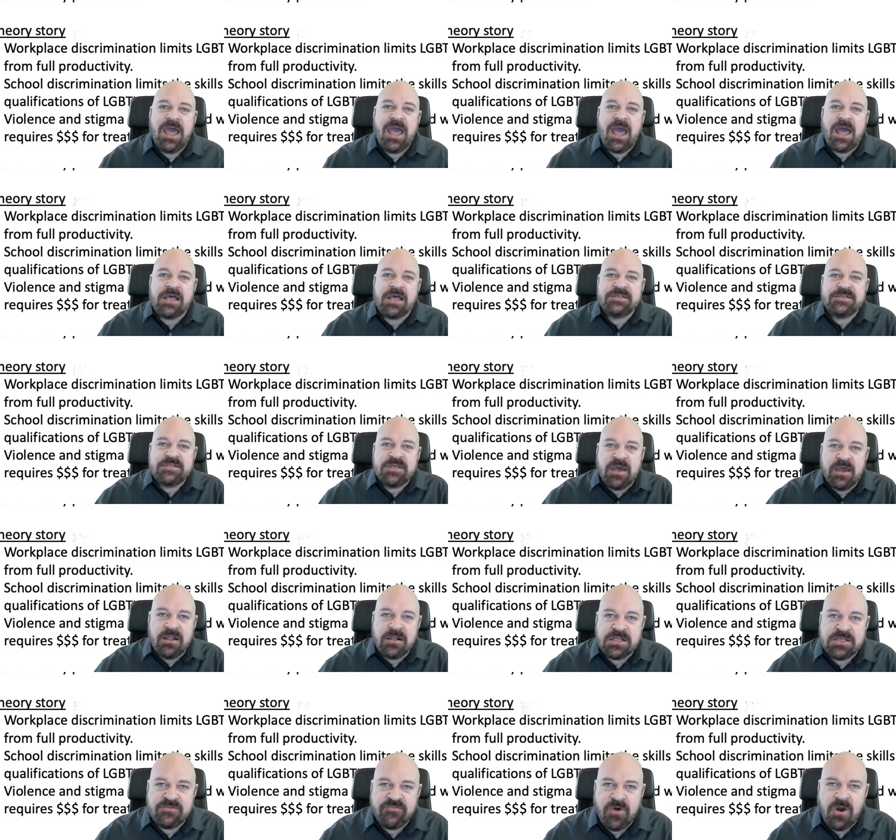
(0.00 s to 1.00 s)
as
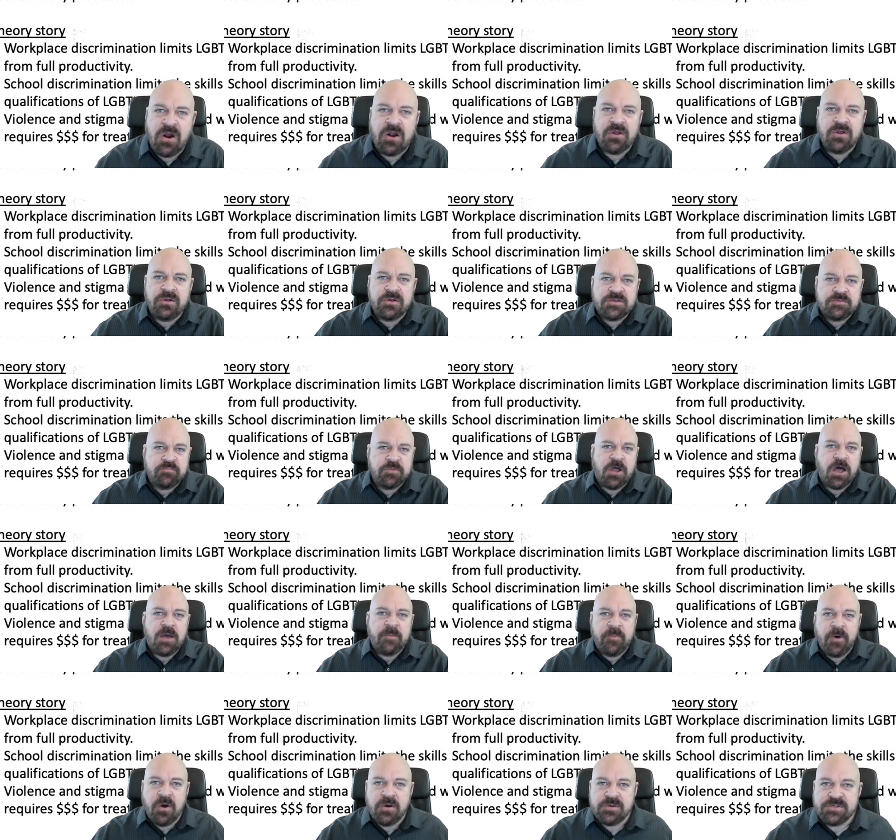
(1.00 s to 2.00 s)
titles of articles,
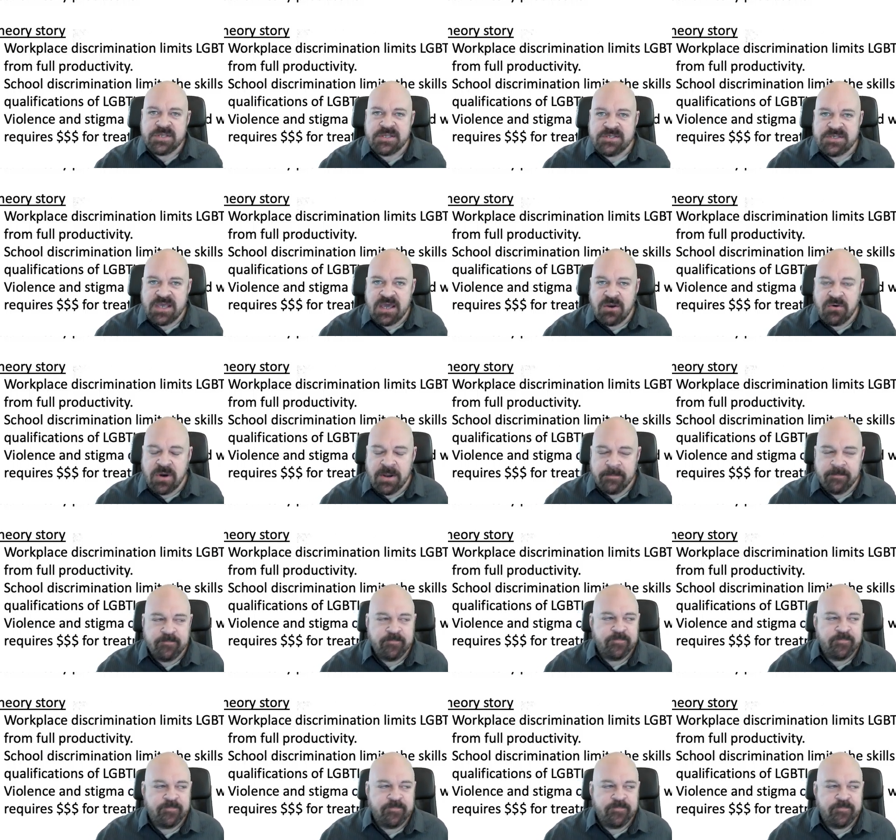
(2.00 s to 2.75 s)
blog posts, et cetera.